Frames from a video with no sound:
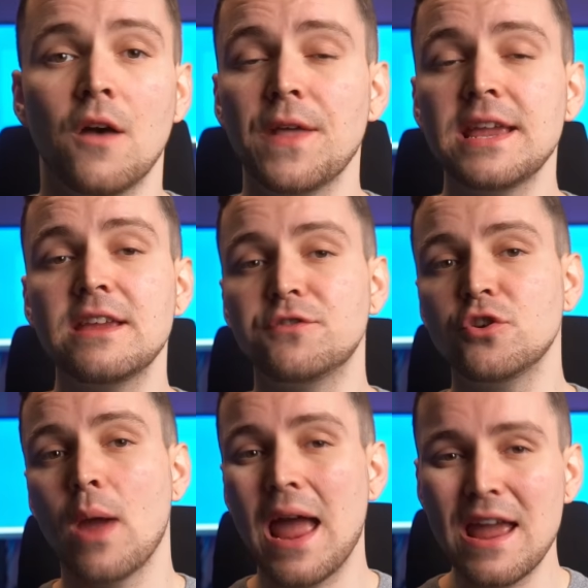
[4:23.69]
They give
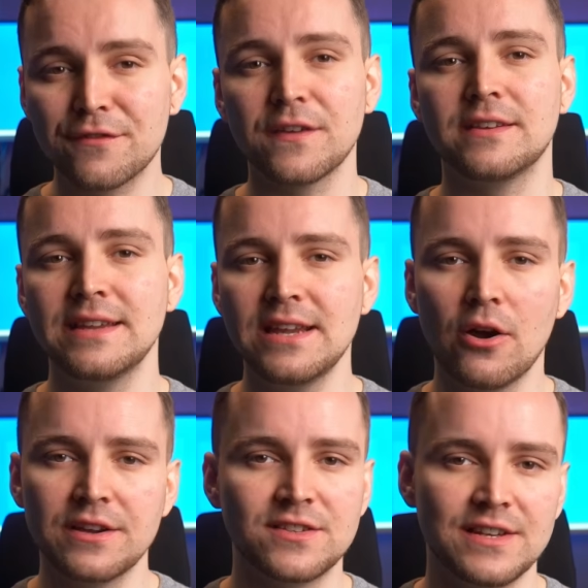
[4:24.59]
you
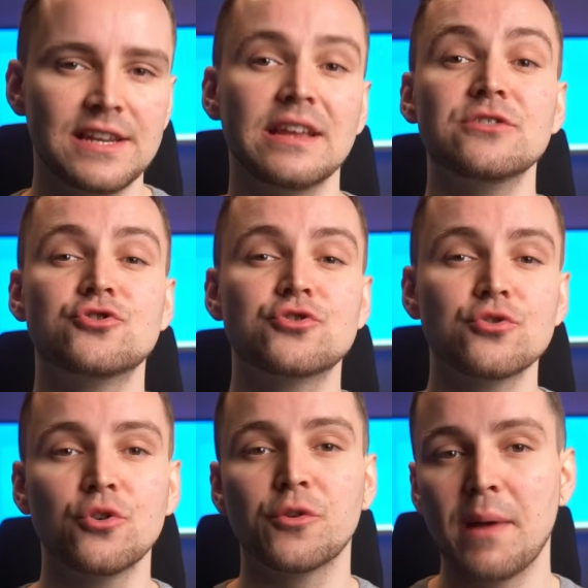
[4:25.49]
FDIC
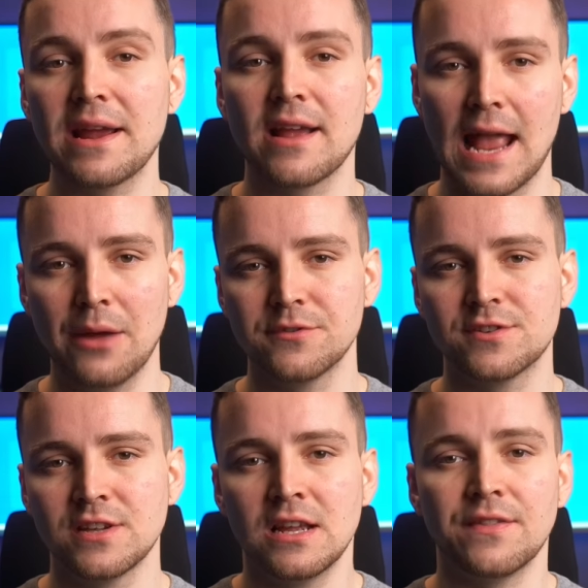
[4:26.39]
insured bank
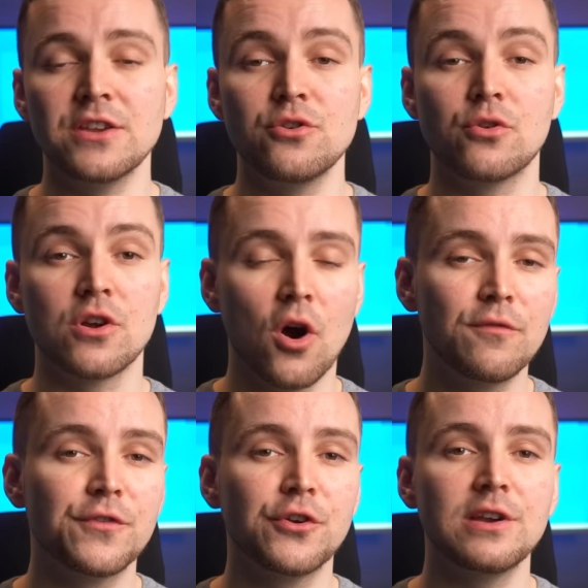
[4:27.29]
accounts that you can
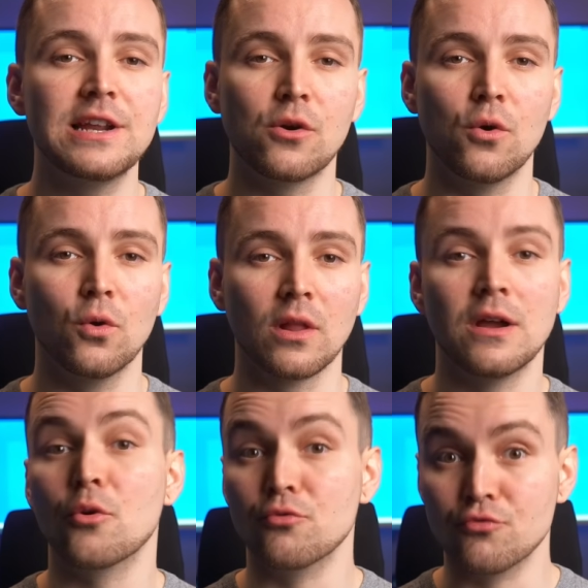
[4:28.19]
confidently call
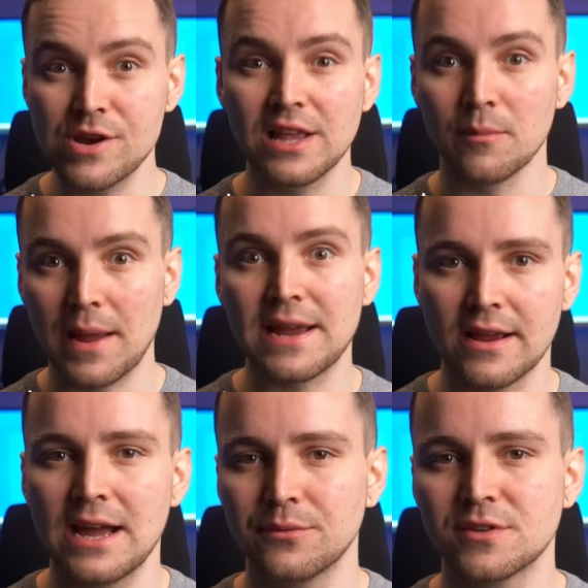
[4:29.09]
real bank
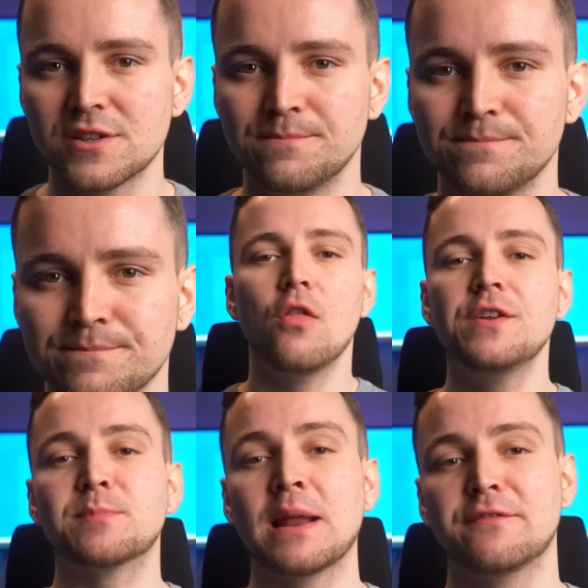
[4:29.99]
accounts.
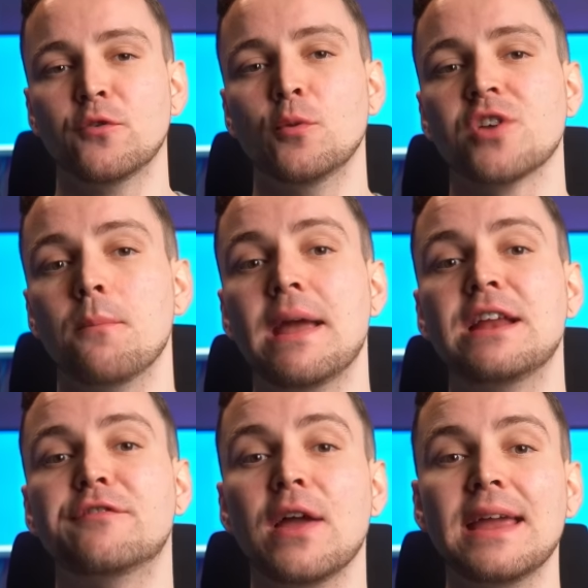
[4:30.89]
These platforms are
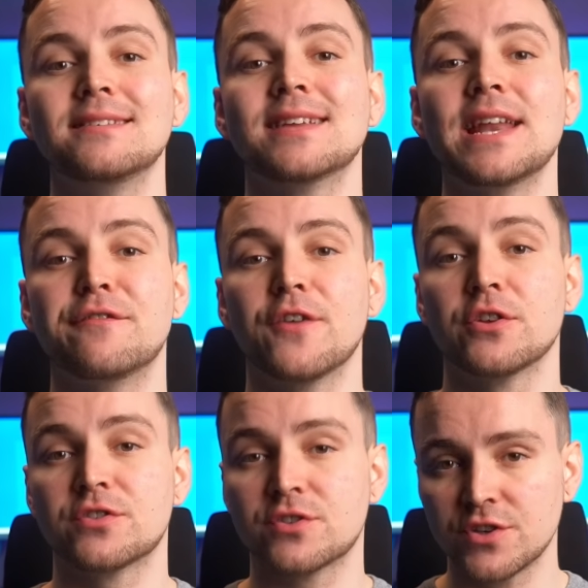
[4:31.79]
made for
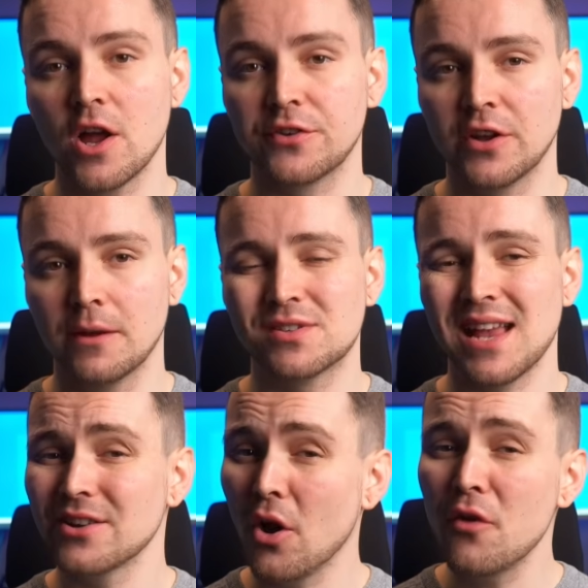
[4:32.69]
internet-first startups
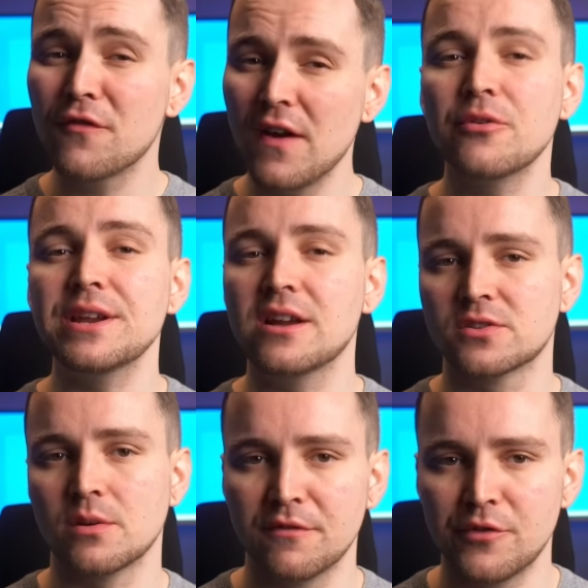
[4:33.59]
and are very
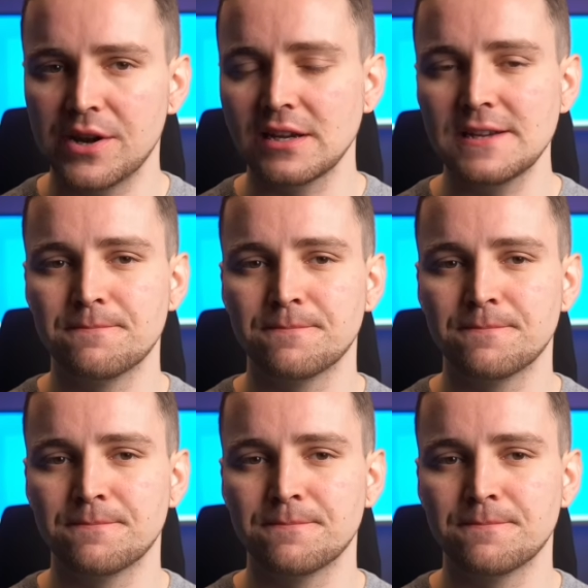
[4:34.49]
customer-friendly.